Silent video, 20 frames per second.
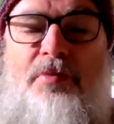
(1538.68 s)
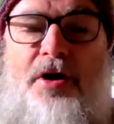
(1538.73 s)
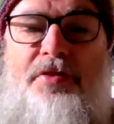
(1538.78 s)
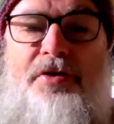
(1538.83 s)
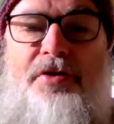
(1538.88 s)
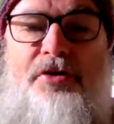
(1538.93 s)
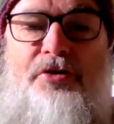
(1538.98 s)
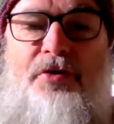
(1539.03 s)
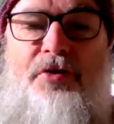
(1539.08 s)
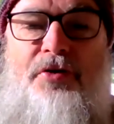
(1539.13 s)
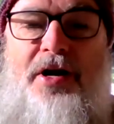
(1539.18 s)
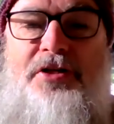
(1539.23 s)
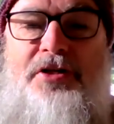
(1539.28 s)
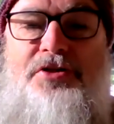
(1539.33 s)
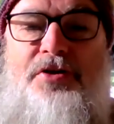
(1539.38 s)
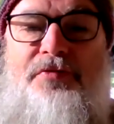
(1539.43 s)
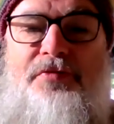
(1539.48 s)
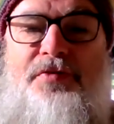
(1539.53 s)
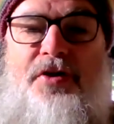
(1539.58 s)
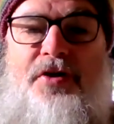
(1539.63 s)
By the
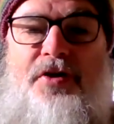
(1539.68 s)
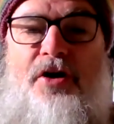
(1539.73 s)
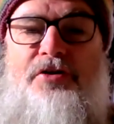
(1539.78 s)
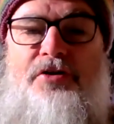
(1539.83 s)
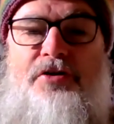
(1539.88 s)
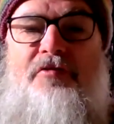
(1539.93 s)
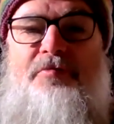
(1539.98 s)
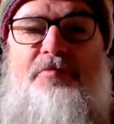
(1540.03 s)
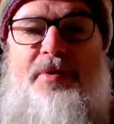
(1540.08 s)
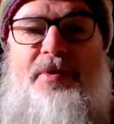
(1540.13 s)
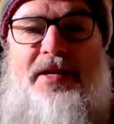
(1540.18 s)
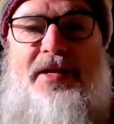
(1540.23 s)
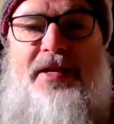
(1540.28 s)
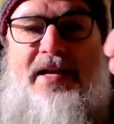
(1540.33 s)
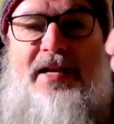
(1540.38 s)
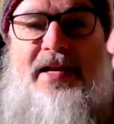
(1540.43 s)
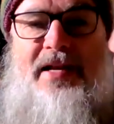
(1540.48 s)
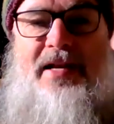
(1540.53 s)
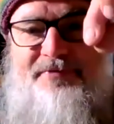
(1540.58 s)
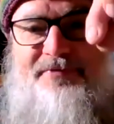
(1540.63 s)
grace of God, you've
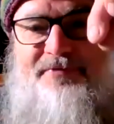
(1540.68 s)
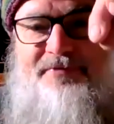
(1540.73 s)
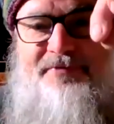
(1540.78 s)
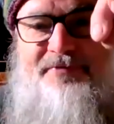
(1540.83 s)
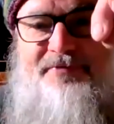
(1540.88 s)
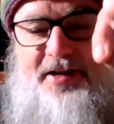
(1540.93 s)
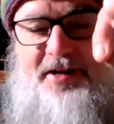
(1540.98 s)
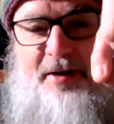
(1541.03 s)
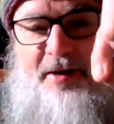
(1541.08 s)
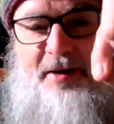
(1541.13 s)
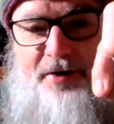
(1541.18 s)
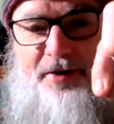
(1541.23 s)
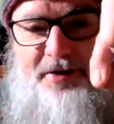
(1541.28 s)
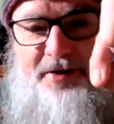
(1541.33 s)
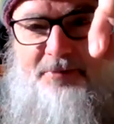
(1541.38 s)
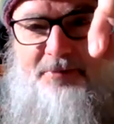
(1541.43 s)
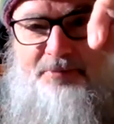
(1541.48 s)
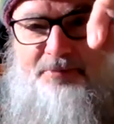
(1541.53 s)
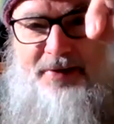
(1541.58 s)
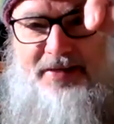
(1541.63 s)
been lifted up by
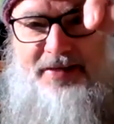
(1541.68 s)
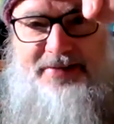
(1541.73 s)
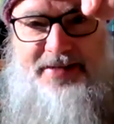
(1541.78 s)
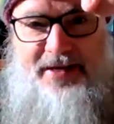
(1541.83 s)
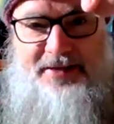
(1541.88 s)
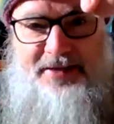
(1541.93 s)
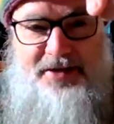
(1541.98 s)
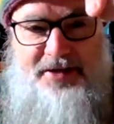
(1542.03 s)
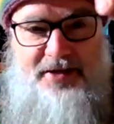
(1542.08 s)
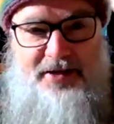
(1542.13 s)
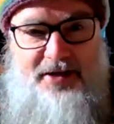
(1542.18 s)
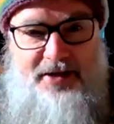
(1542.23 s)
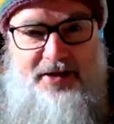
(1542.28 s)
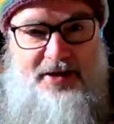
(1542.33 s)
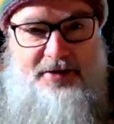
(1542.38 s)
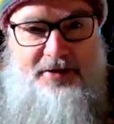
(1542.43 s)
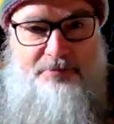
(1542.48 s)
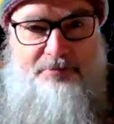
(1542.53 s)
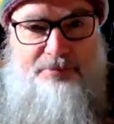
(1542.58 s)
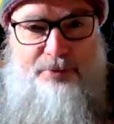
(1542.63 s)
your little pigtails
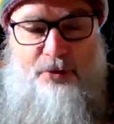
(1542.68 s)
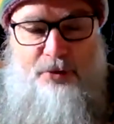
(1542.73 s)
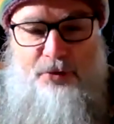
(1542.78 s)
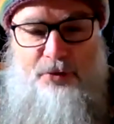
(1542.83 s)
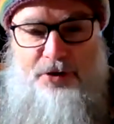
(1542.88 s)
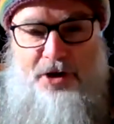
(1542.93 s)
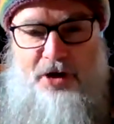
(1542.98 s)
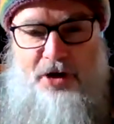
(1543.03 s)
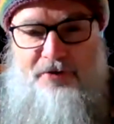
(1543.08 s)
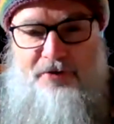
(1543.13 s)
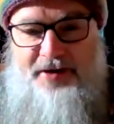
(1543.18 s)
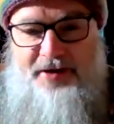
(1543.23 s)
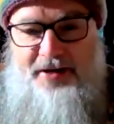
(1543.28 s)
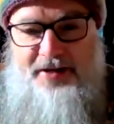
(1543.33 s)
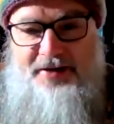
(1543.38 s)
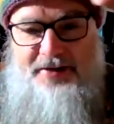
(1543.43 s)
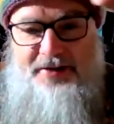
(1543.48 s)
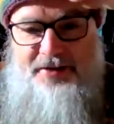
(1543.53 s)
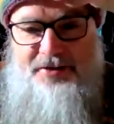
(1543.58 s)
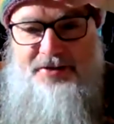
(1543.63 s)
and brought over
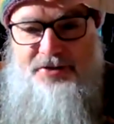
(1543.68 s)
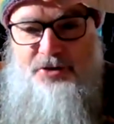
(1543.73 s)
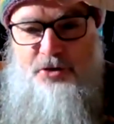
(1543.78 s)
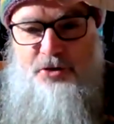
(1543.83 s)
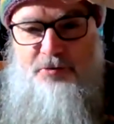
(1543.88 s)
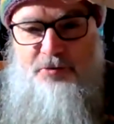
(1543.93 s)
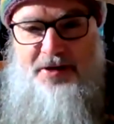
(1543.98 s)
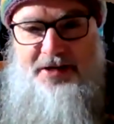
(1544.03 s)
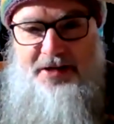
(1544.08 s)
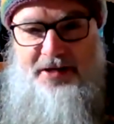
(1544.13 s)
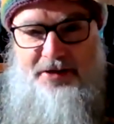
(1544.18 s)
here to this Zoom